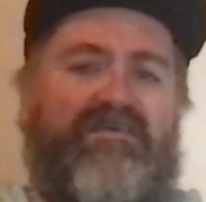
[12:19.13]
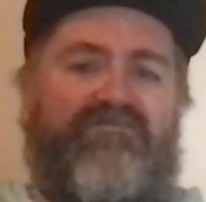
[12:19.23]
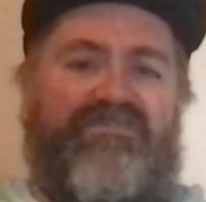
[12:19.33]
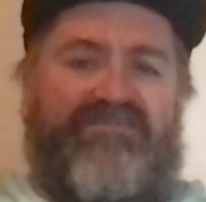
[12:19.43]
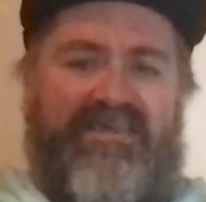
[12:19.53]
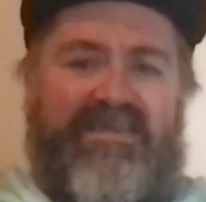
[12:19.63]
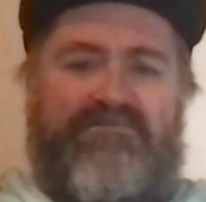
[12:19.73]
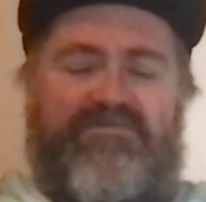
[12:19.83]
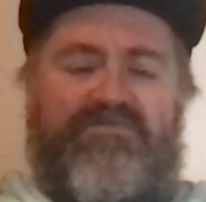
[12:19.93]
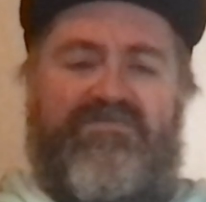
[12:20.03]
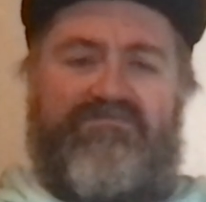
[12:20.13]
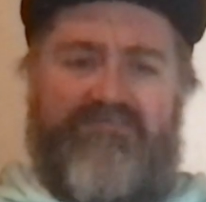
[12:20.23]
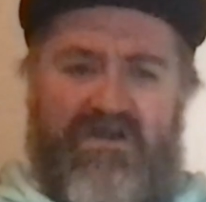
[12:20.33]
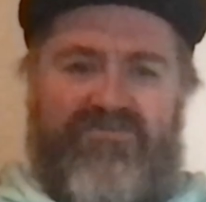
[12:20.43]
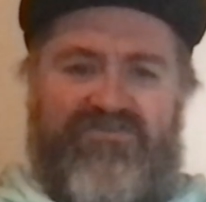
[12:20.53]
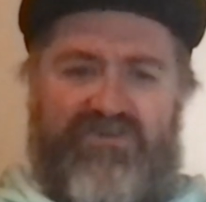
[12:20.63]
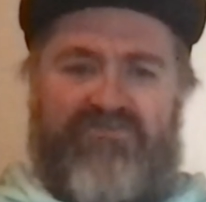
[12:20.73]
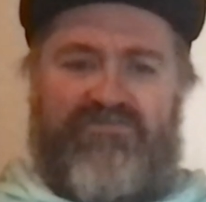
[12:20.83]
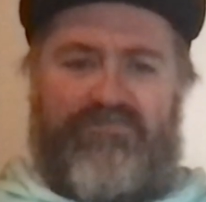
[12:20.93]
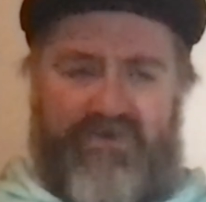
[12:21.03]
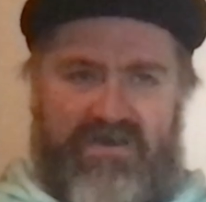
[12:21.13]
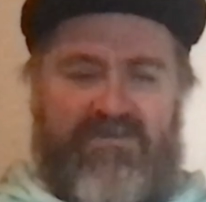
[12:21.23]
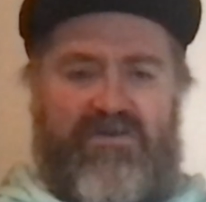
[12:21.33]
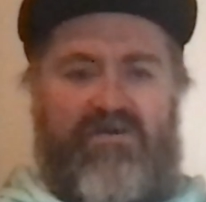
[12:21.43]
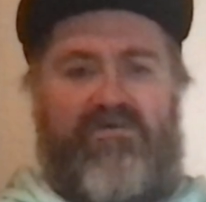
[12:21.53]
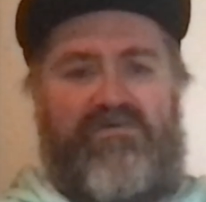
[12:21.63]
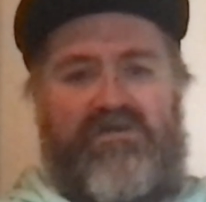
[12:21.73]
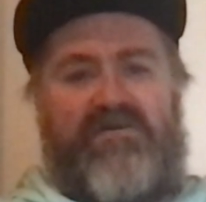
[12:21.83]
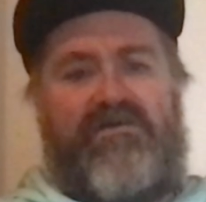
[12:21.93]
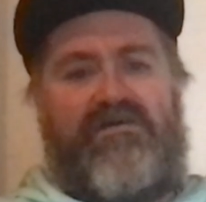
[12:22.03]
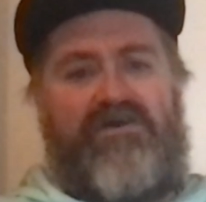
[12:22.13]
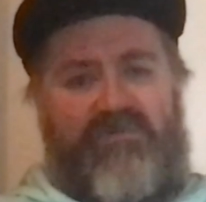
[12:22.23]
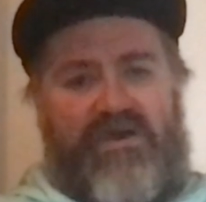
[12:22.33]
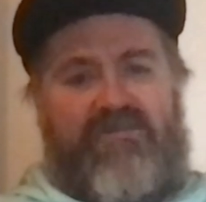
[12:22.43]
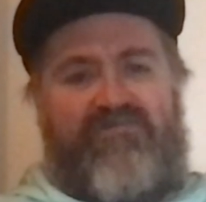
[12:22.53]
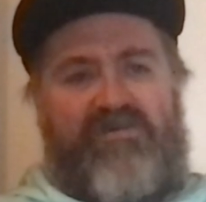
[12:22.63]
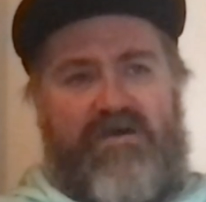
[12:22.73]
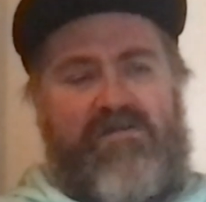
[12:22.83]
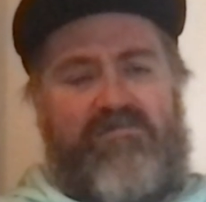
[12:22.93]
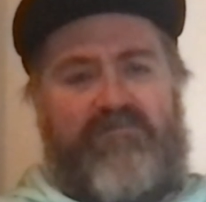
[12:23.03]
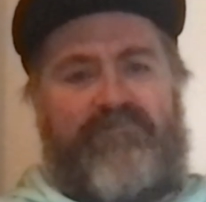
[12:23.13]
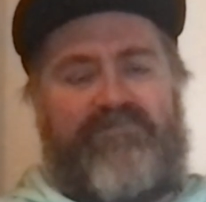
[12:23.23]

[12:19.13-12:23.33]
for teams with the most shots per goal away from home.